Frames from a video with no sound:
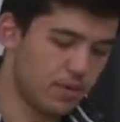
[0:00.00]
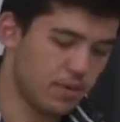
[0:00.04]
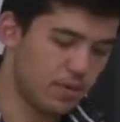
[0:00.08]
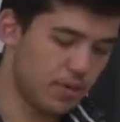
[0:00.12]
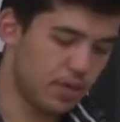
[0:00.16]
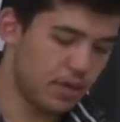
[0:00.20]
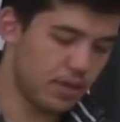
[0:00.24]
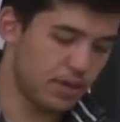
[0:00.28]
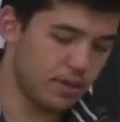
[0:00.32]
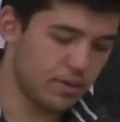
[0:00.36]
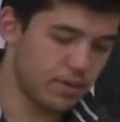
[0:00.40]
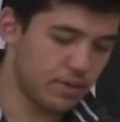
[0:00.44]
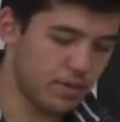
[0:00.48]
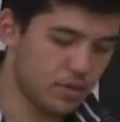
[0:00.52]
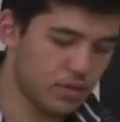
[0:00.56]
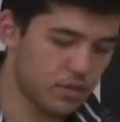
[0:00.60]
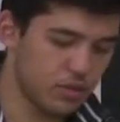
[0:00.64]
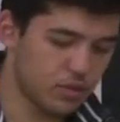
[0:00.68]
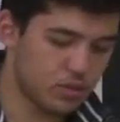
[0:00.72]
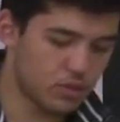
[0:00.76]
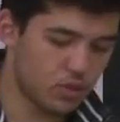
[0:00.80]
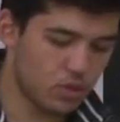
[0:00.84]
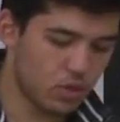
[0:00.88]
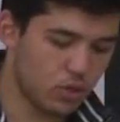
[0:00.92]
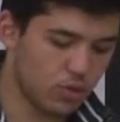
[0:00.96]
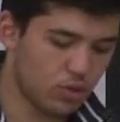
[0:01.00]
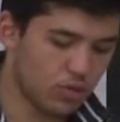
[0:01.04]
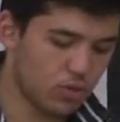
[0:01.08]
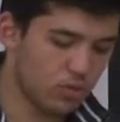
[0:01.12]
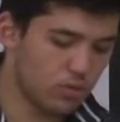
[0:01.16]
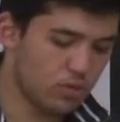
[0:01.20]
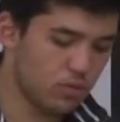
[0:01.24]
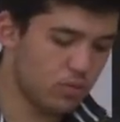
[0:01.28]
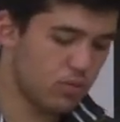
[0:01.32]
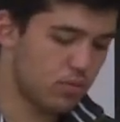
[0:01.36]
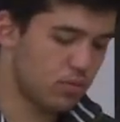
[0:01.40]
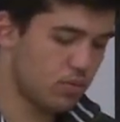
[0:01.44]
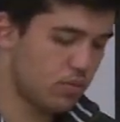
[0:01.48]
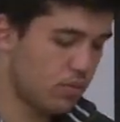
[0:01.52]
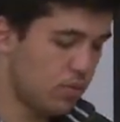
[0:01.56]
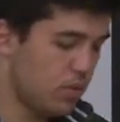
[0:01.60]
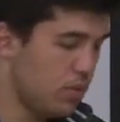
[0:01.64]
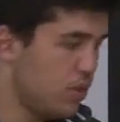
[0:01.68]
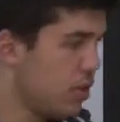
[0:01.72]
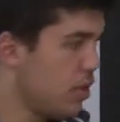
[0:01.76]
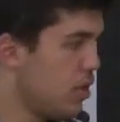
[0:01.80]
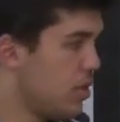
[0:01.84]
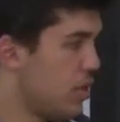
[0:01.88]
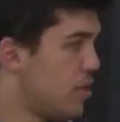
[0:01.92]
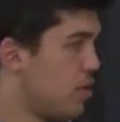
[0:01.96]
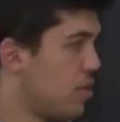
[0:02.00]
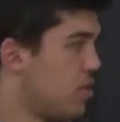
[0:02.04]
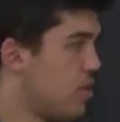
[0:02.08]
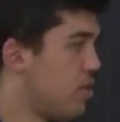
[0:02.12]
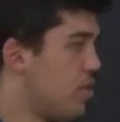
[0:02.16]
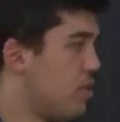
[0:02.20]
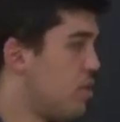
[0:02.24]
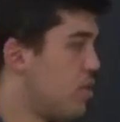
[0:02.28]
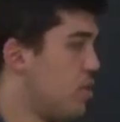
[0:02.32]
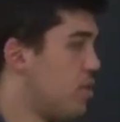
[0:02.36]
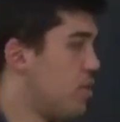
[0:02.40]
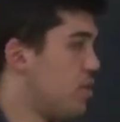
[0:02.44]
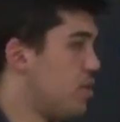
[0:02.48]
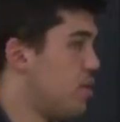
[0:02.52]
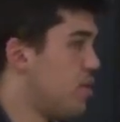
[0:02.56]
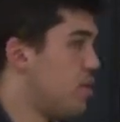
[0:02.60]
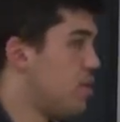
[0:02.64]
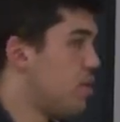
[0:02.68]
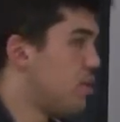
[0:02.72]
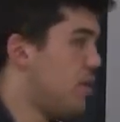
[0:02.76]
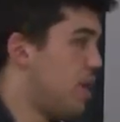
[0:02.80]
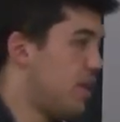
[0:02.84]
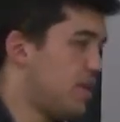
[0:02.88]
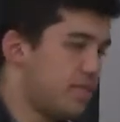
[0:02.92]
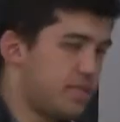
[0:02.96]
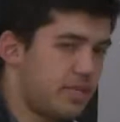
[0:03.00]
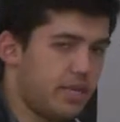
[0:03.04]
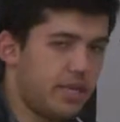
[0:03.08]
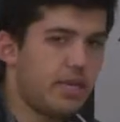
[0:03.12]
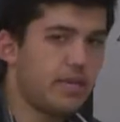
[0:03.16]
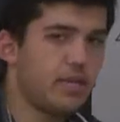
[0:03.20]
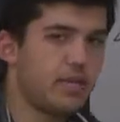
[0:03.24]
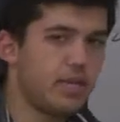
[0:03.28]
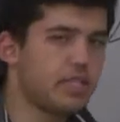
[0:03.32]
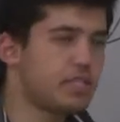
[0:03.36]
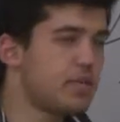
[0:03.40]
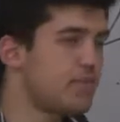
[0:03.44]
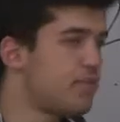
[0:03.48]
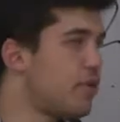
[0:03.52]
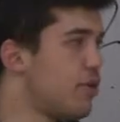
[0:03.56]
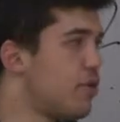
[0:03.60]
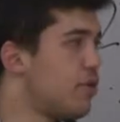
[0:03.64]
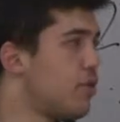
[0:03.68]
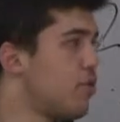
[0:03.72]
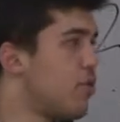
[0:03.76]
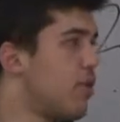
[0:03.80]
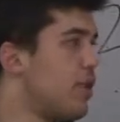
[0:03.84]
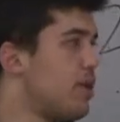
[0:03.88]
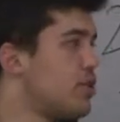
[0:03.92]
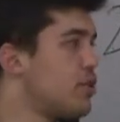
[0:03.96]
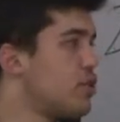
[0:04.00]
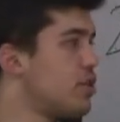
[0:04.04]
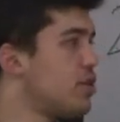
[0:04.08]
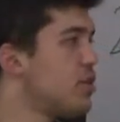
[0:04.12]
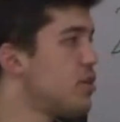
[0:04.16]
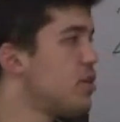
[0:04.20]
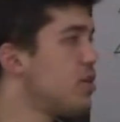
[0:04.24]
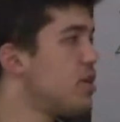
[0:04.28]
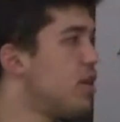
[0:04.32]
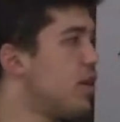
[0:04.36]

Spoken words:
Yeah. So that's a pretty good question.